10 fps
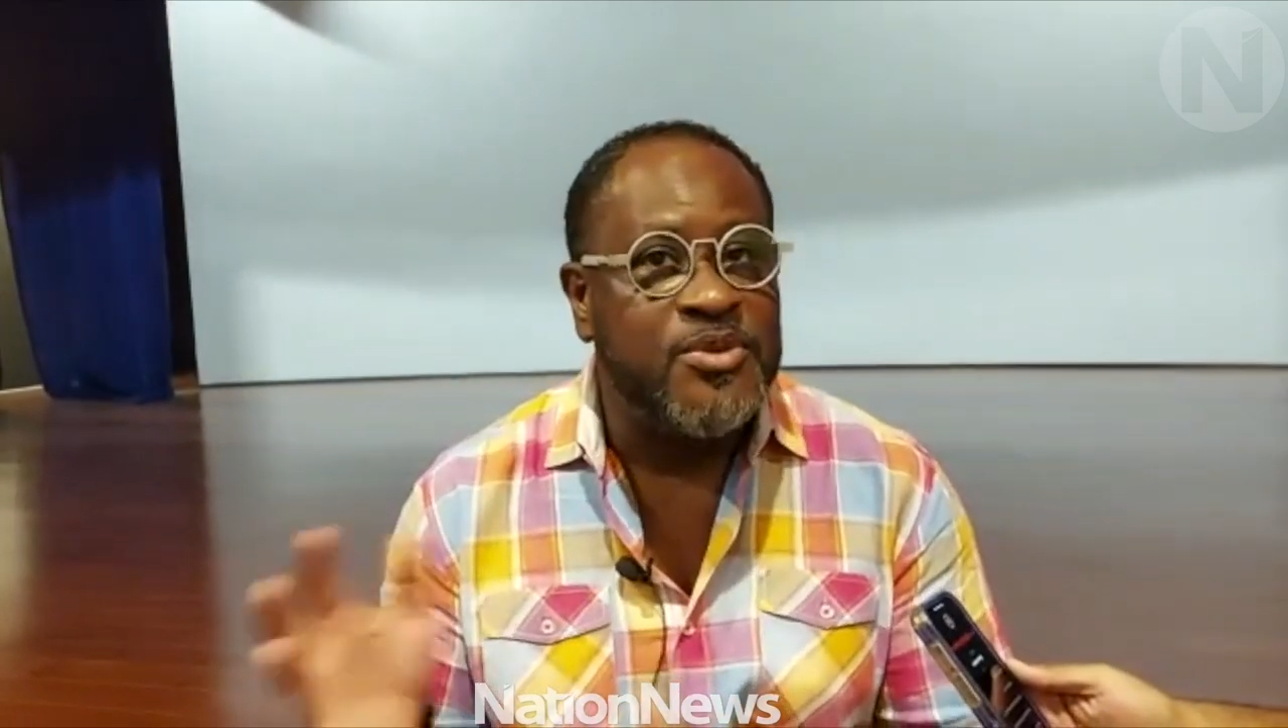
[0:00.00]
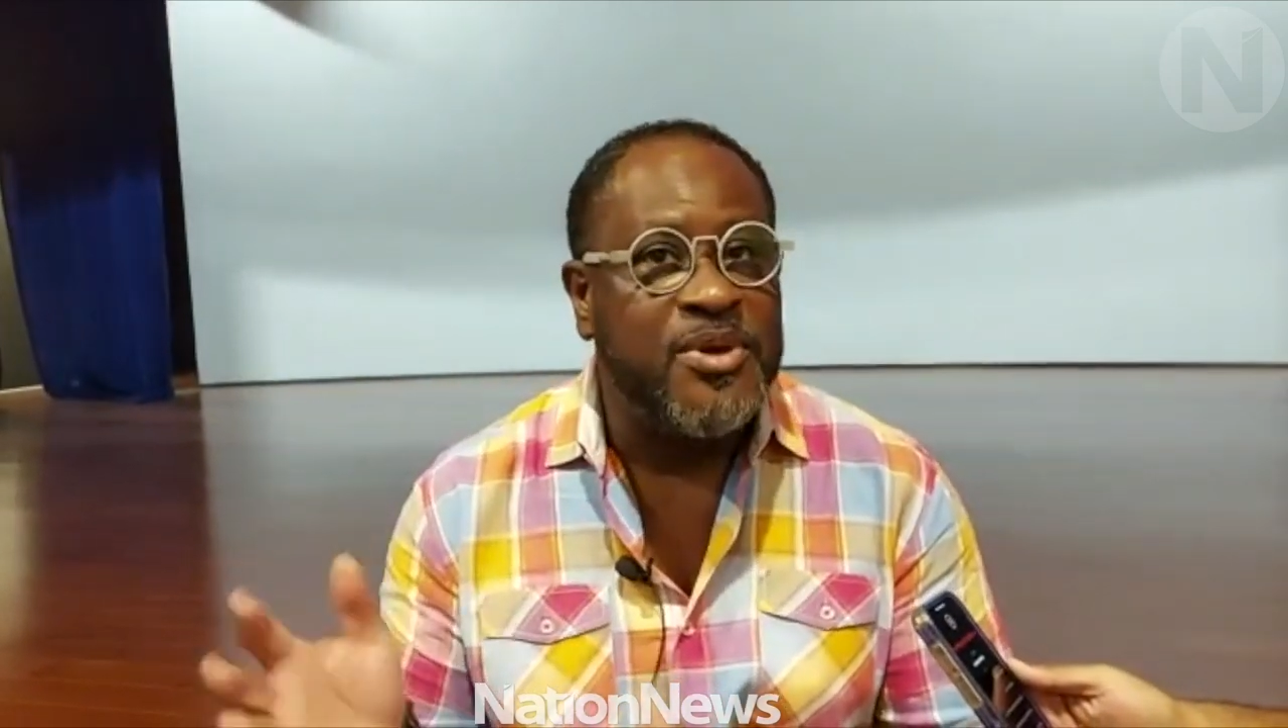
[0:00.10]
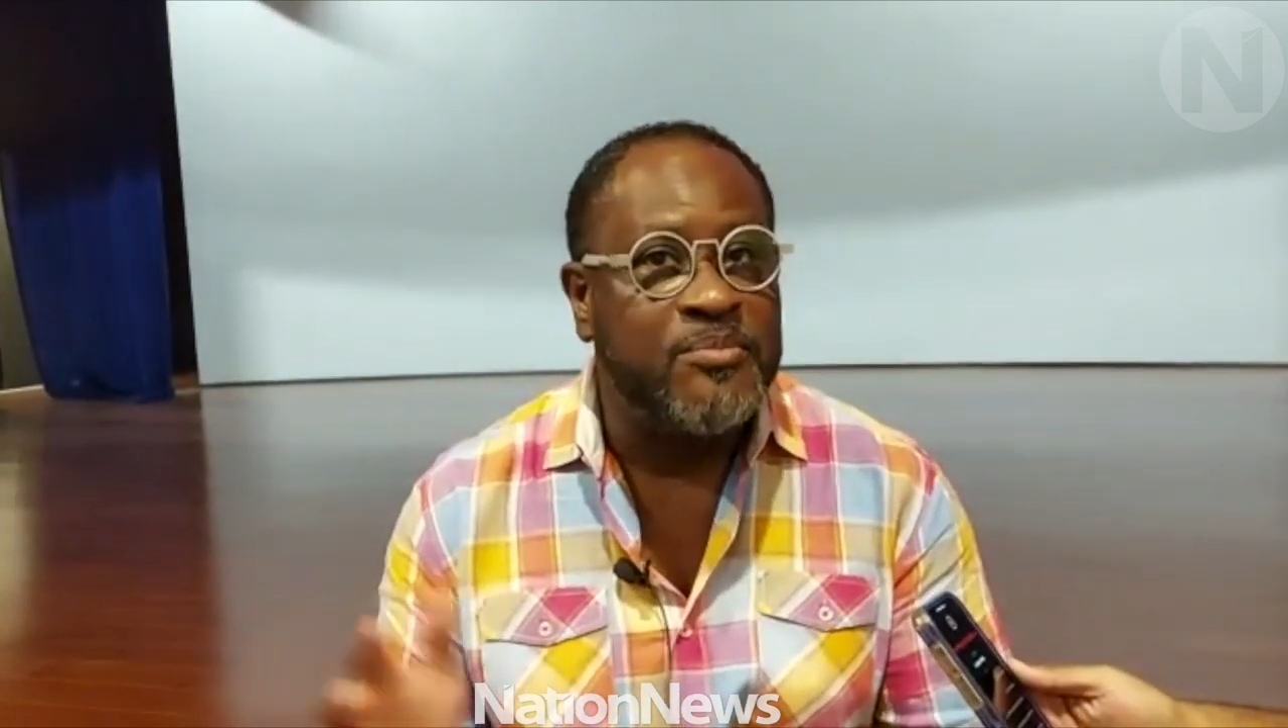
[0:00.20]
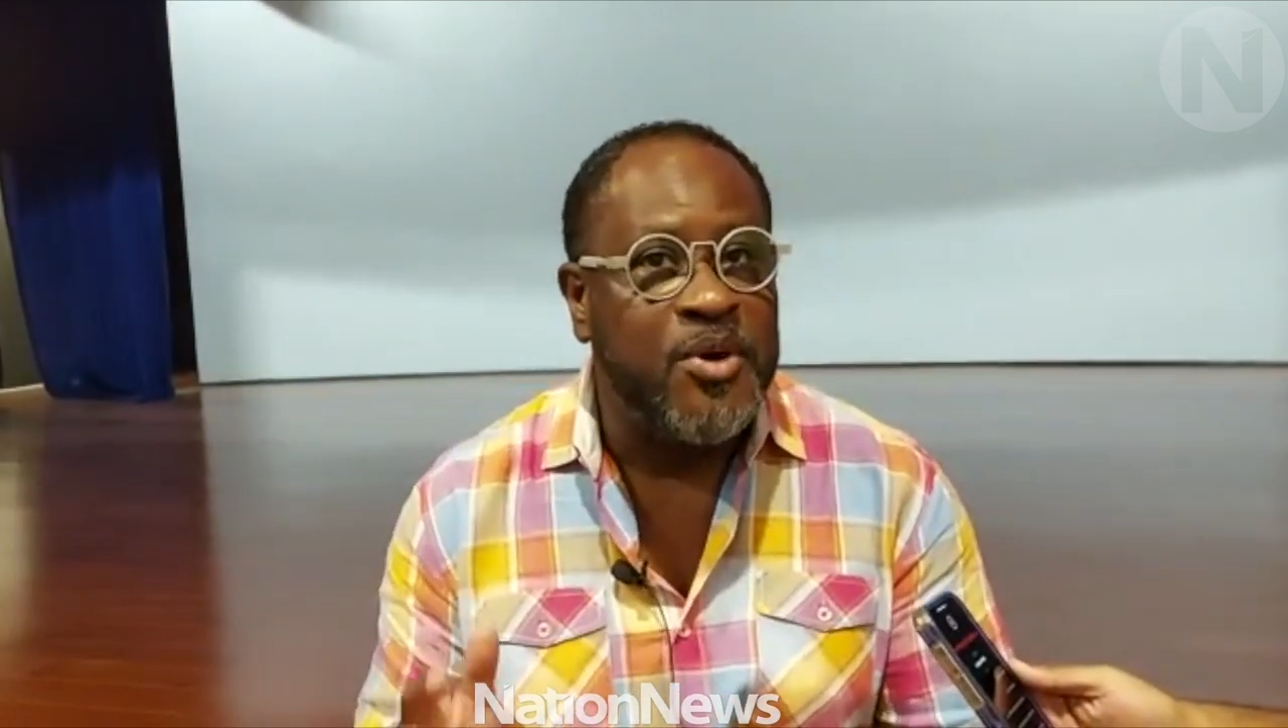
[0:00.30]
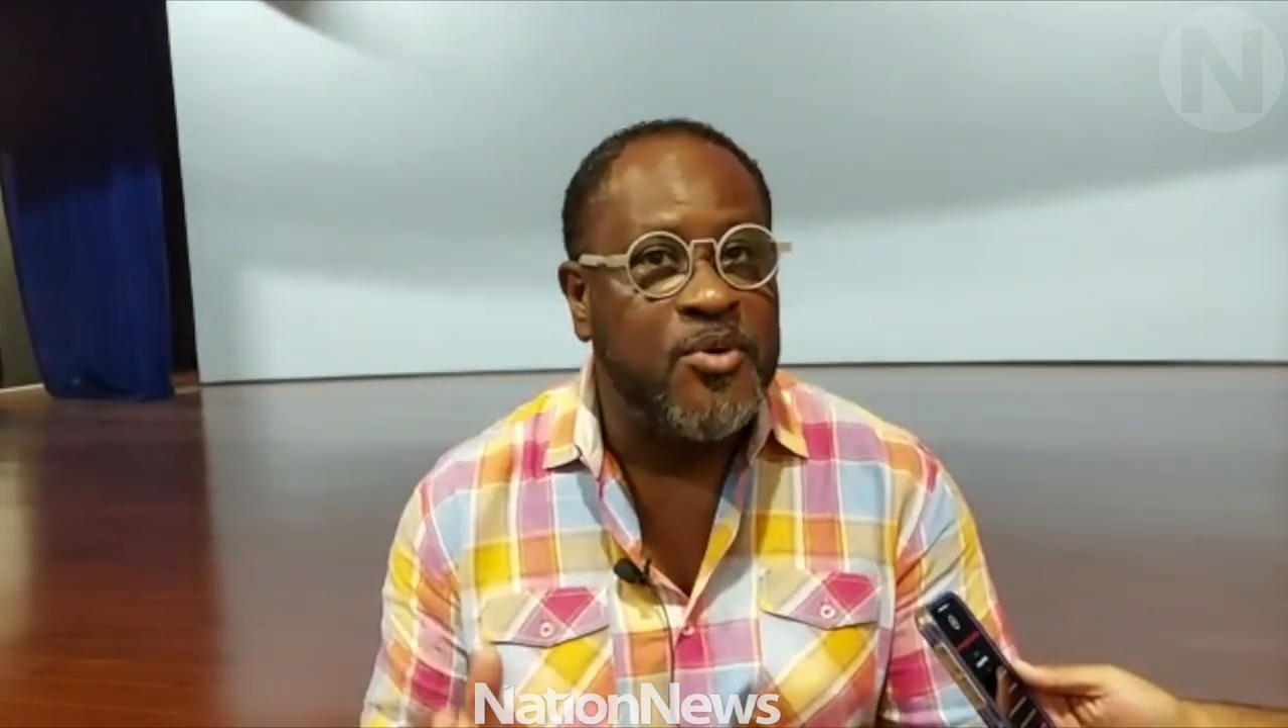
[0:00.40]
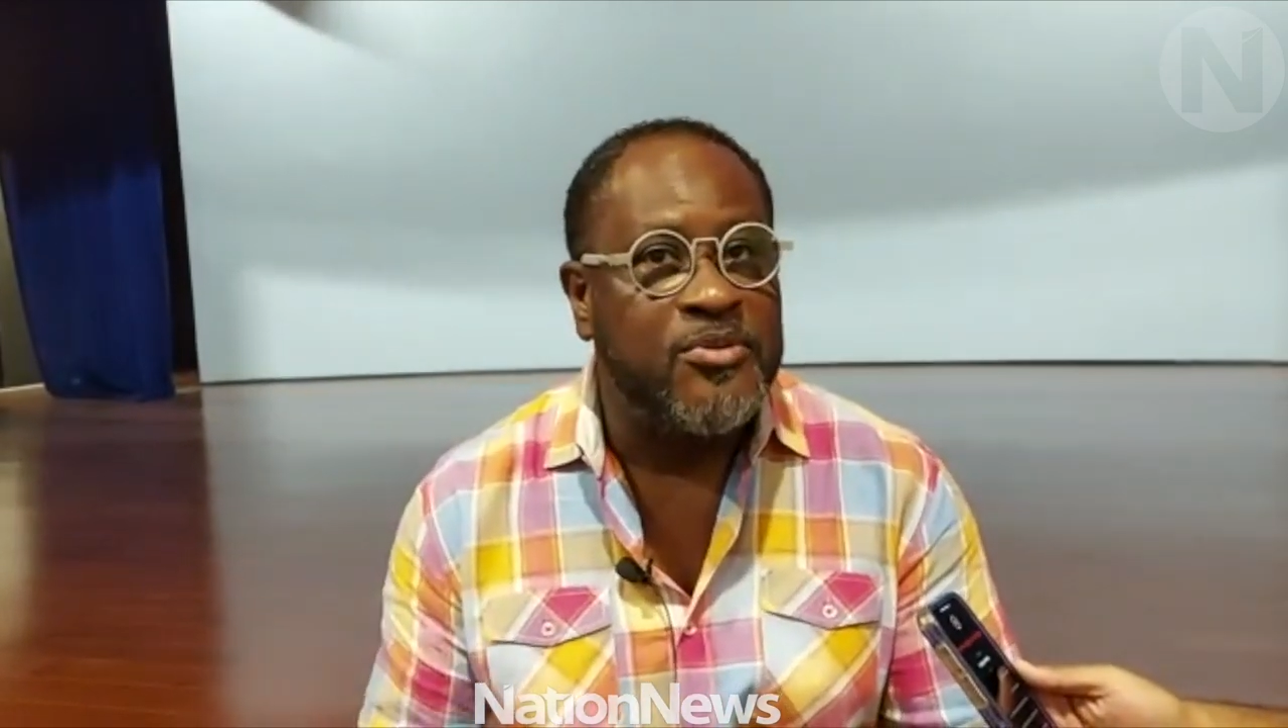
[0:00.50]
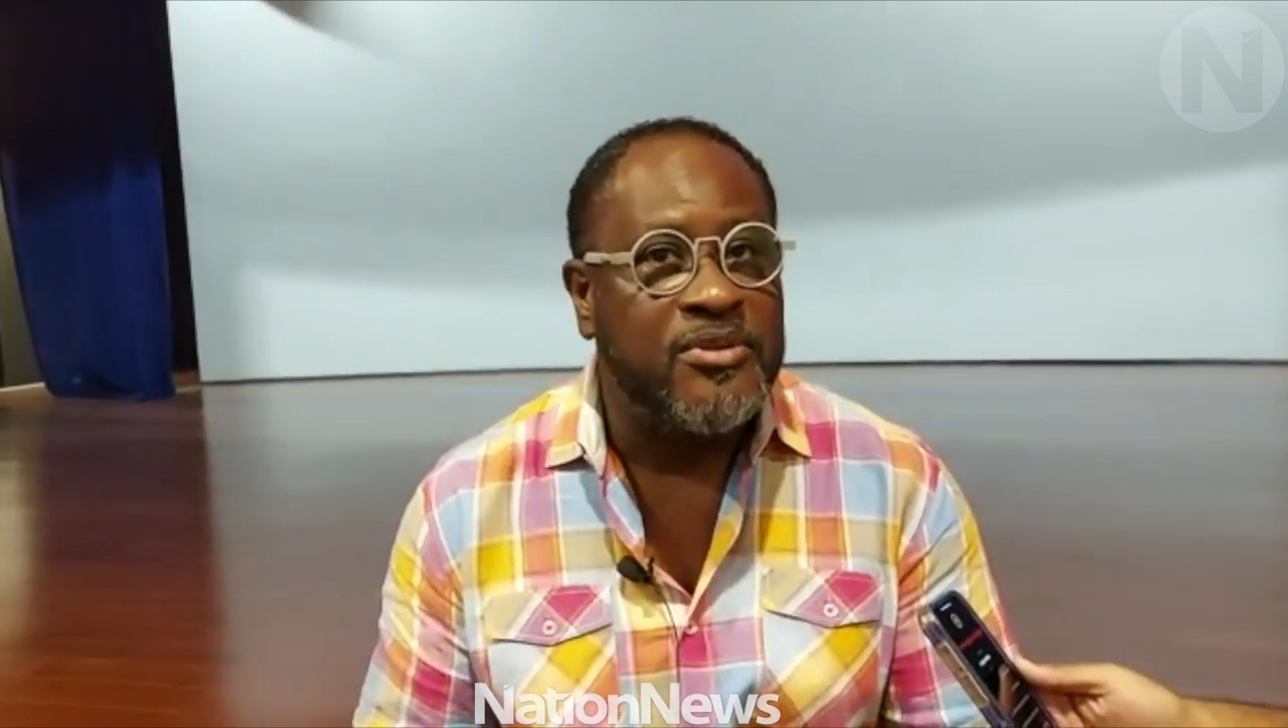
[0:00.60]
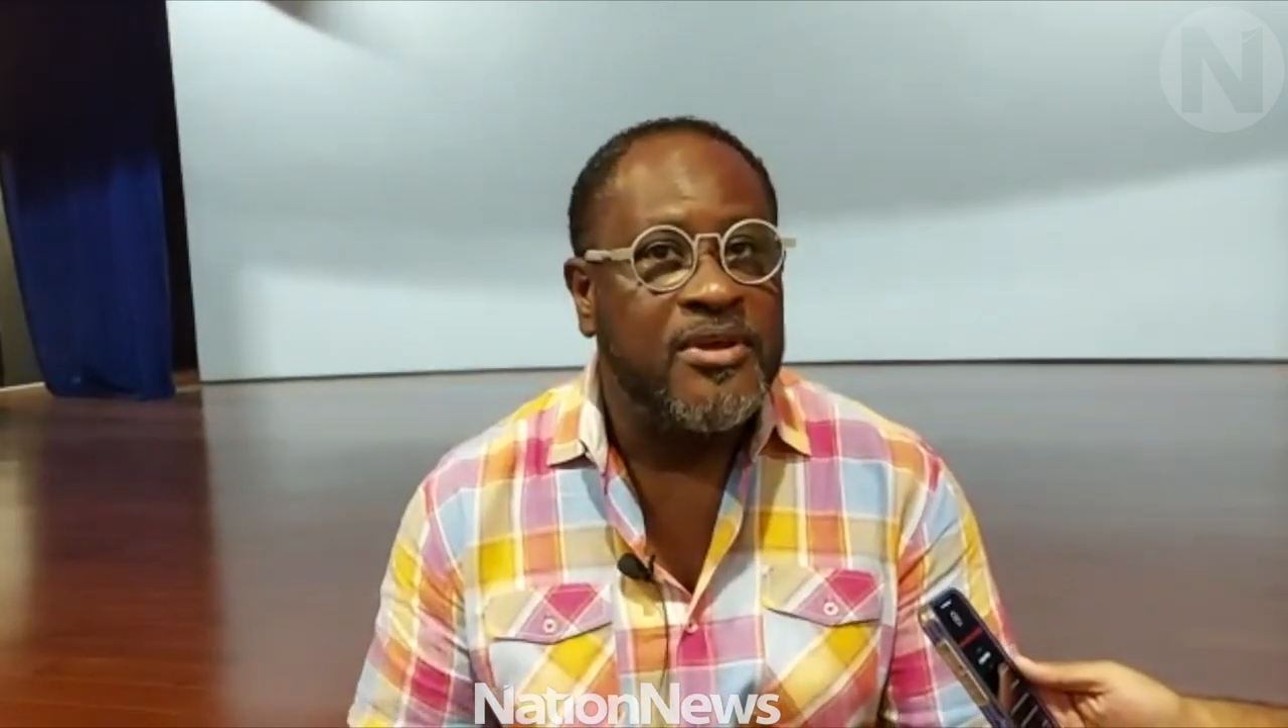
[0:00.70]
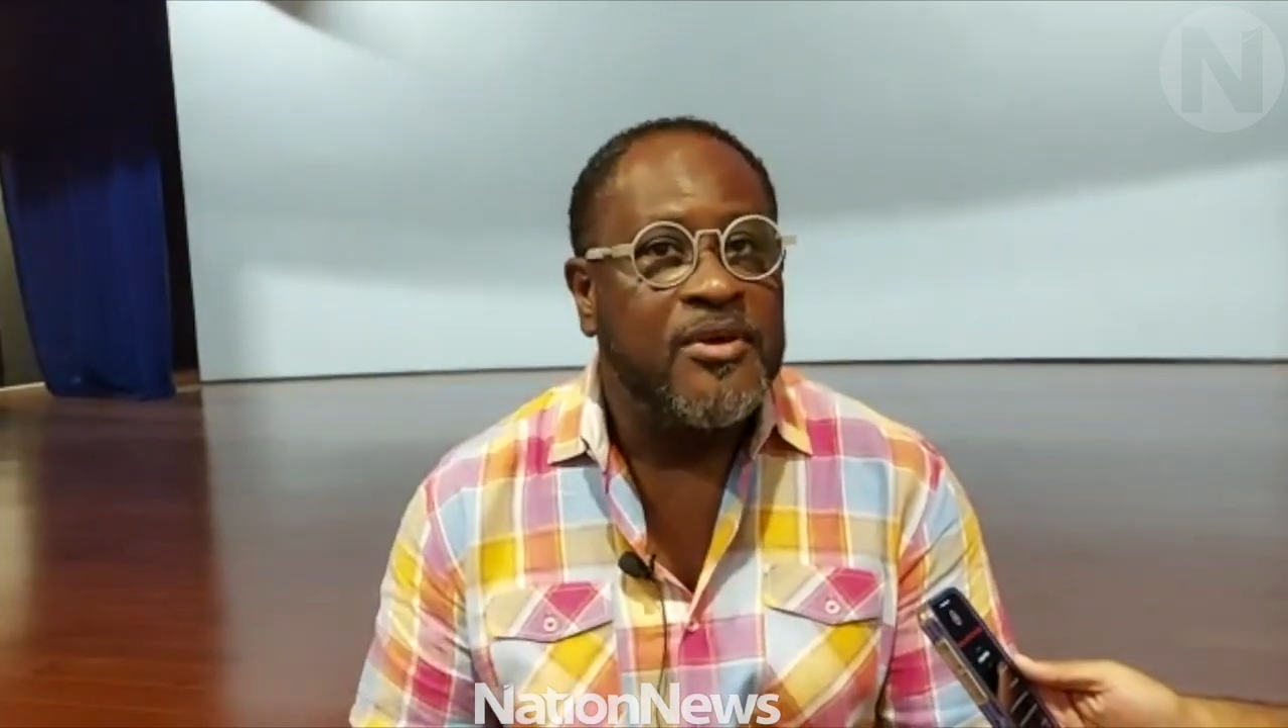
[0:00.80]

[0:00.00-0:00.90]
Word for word: doing both.